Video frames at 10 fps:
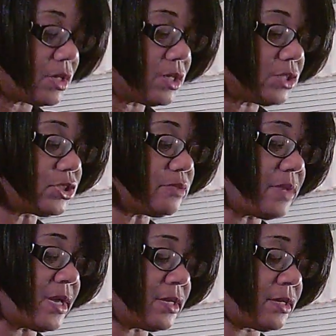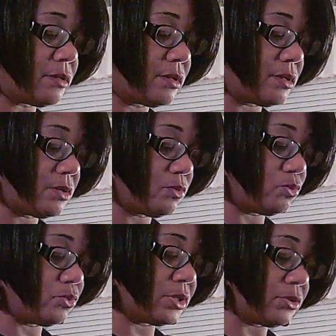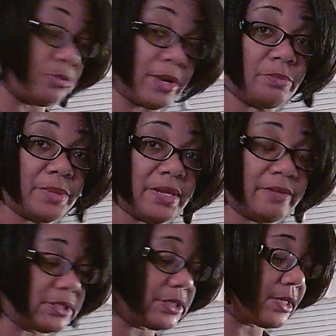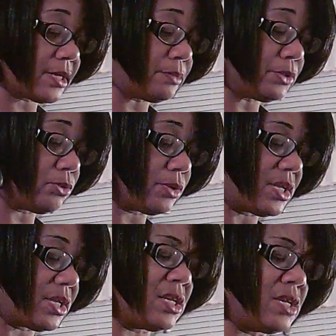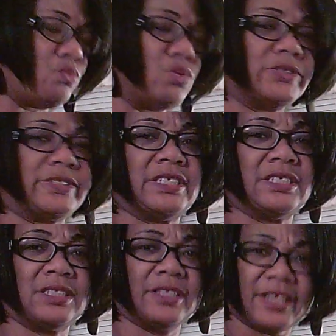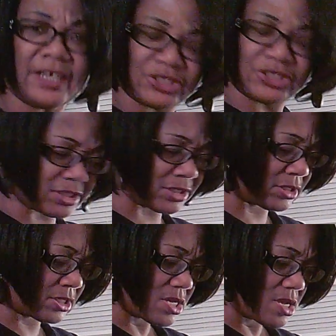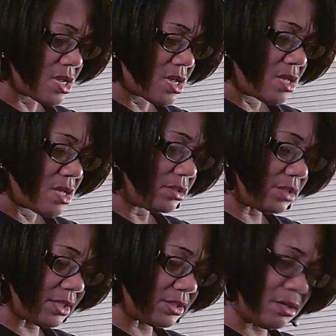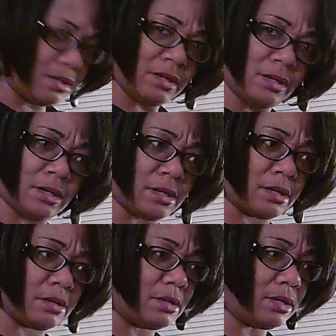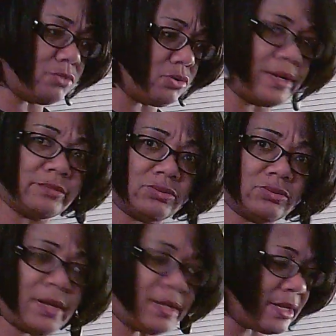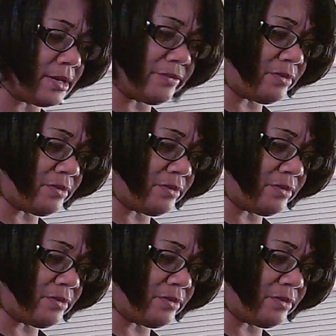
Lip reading: she made it with ground beef, just like I'm doing, and it was delicious. So I said, I'm going to have to try that. I never